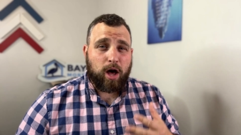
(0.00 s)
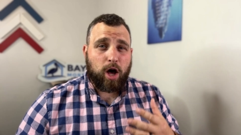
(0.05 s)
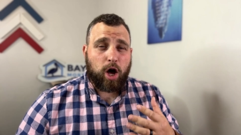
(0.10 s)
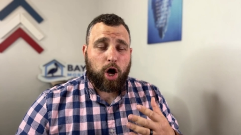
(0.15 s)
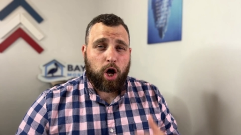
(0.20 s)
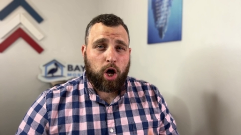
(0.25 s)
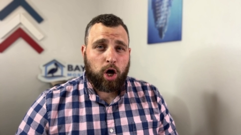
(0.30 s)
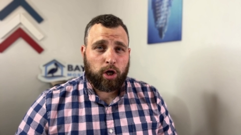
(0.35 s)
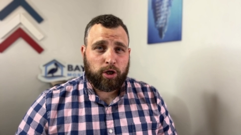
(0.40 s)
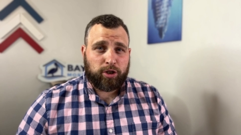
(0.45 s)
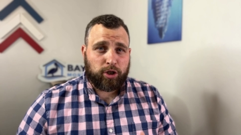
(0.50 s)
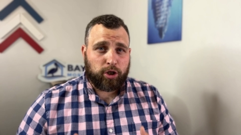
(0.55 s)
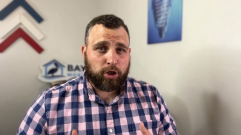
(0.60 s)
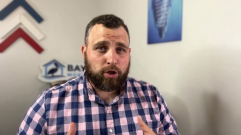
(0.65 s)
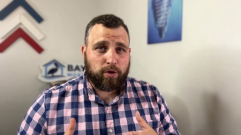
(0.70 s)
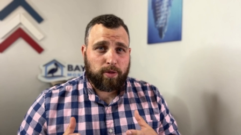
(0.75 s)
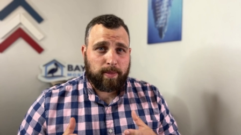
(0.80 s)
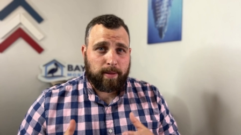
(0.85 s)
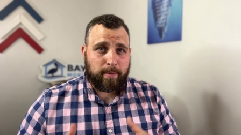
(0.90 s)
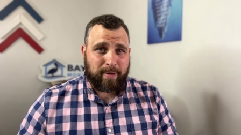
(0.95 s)
under
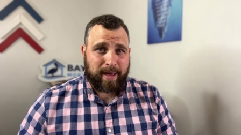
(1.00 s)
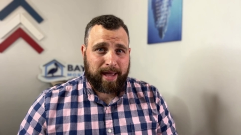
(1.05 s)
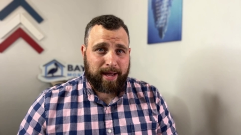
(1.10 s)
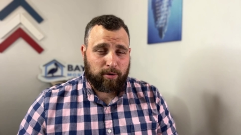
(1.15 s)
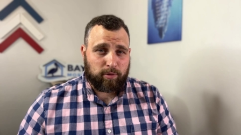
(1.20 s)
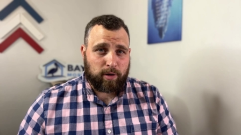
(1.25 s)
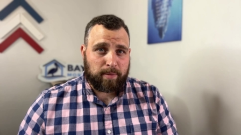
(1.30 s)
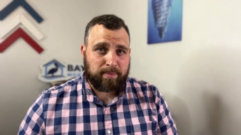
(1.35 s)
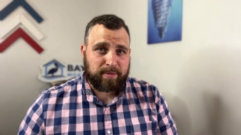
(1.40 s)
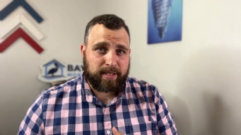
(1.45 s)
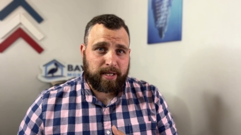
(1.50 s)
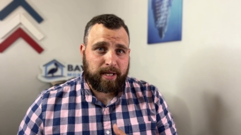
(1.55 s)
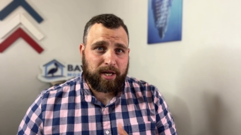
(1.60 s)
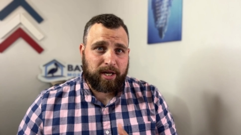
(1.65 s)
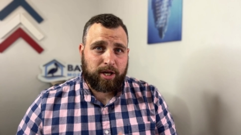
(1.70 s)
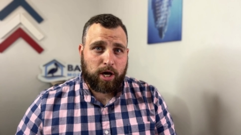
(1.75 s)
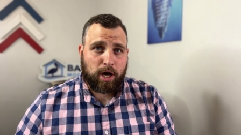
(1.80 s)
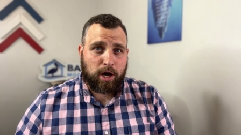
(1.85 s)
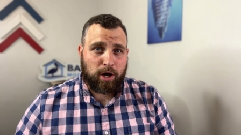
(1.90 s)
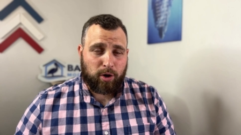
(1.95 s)
the bankruptcy
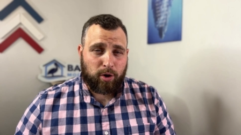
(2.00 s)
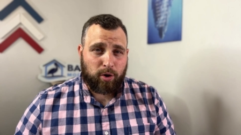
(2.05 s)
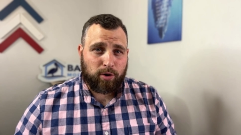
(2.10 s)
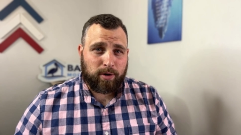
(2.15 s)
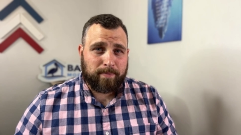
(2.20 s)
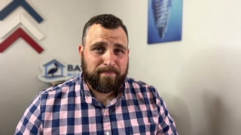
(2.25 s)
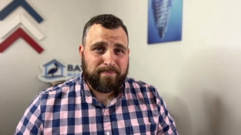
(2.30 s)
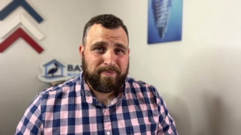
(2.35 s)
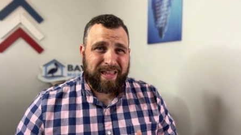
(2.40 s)
code,